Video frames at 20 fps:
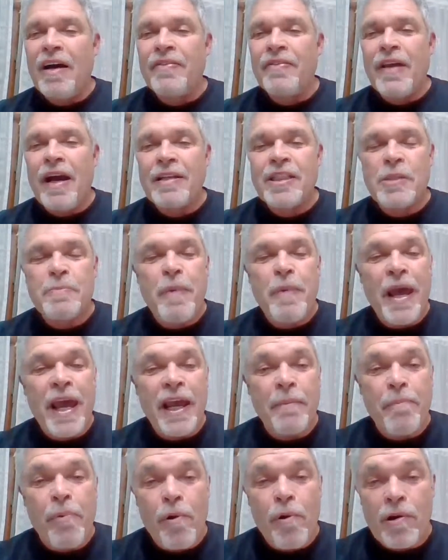Not
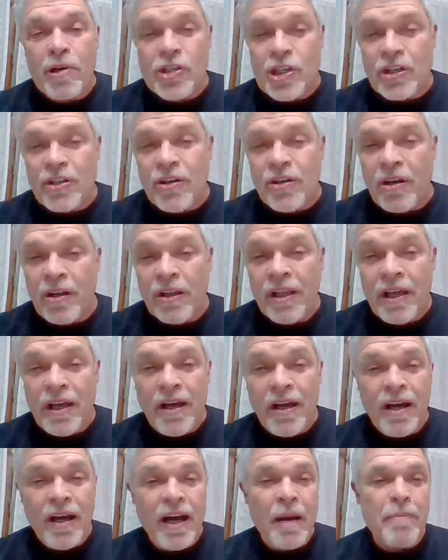Spain, Portugal
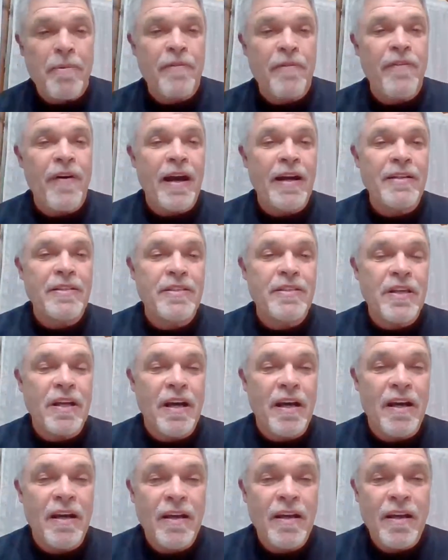provides
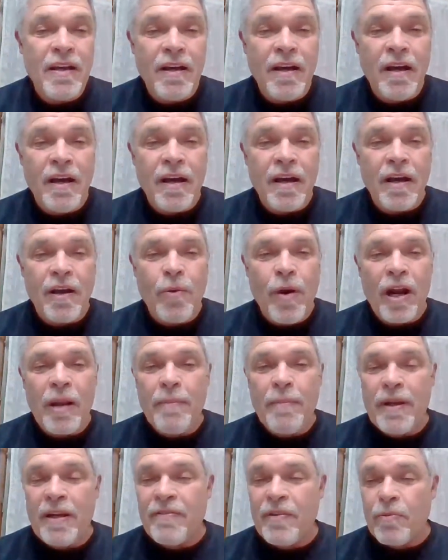
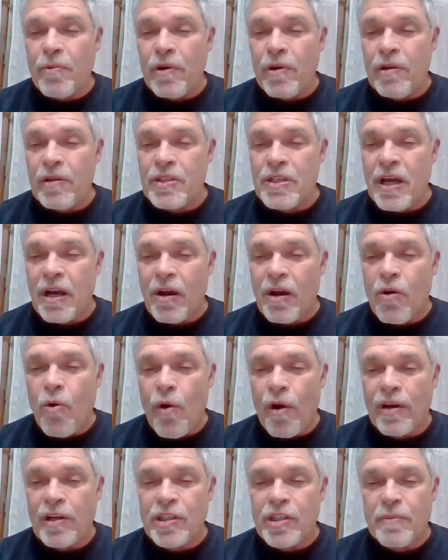quite a bit of the world's
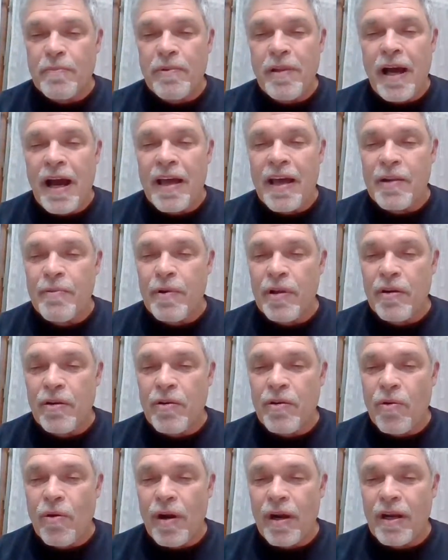cork supply, the
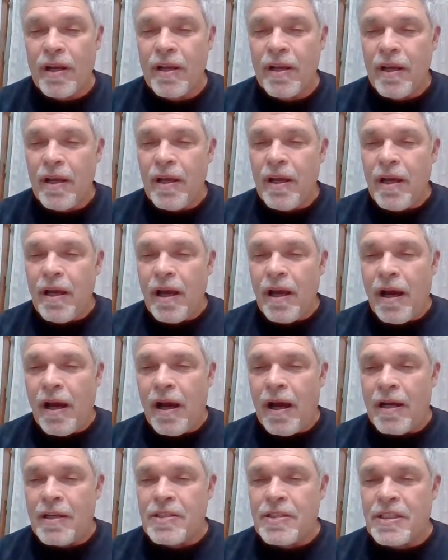real cork.
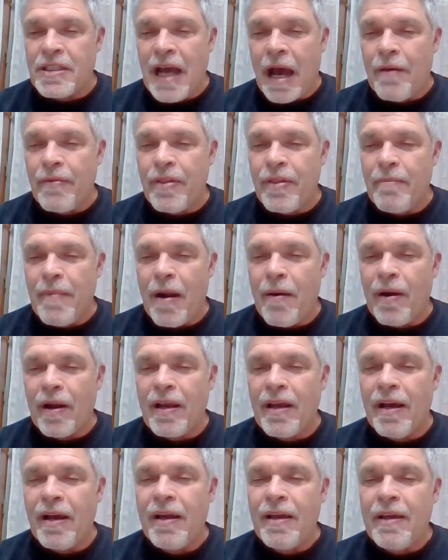South
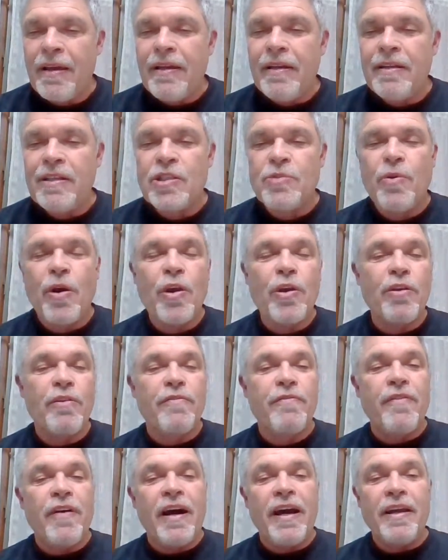America is where
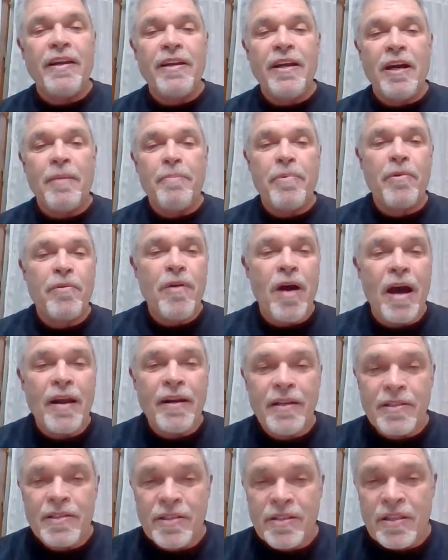you'd find
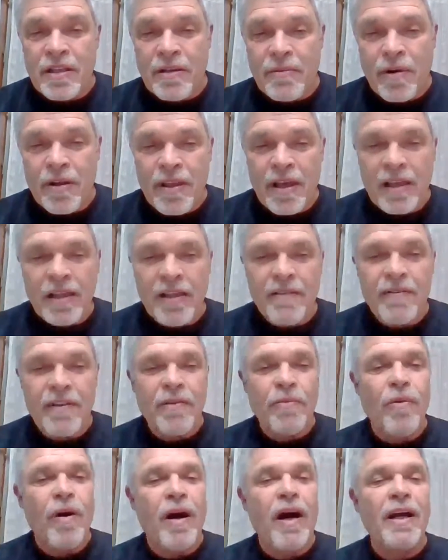piranhas, where they live
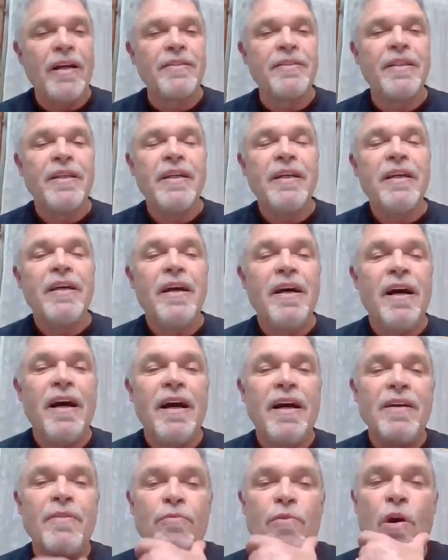in the wild.
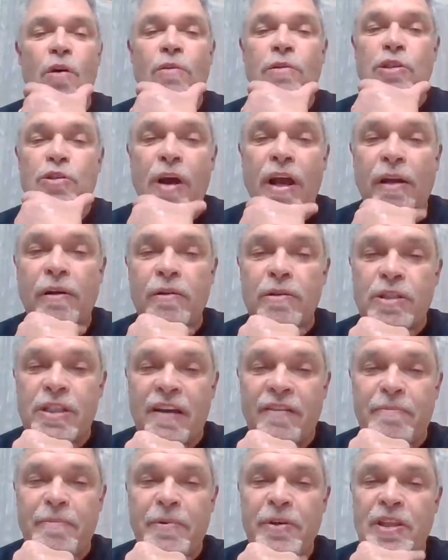Rogue traders
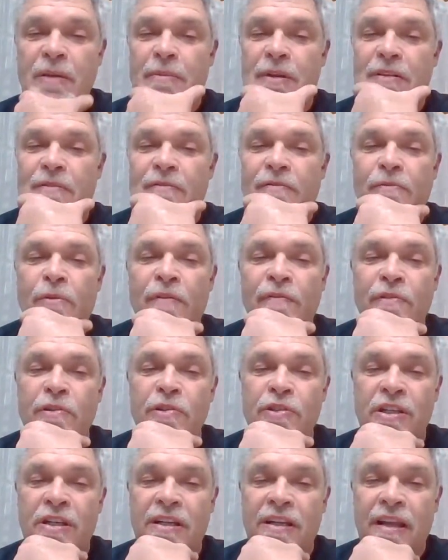have put them in
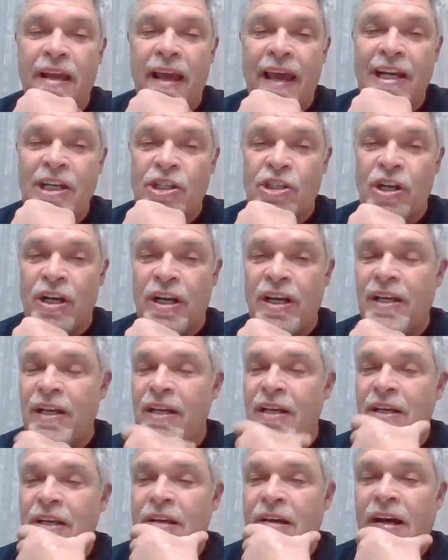rivers in Asia
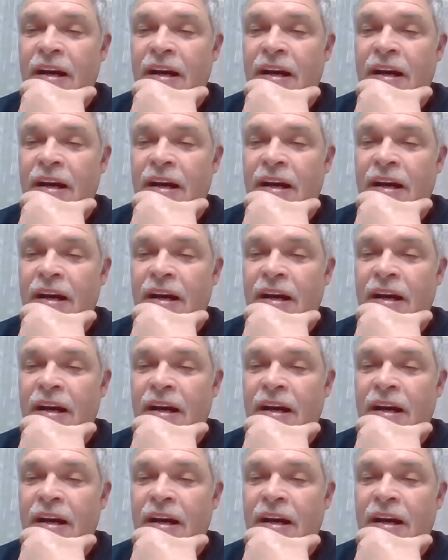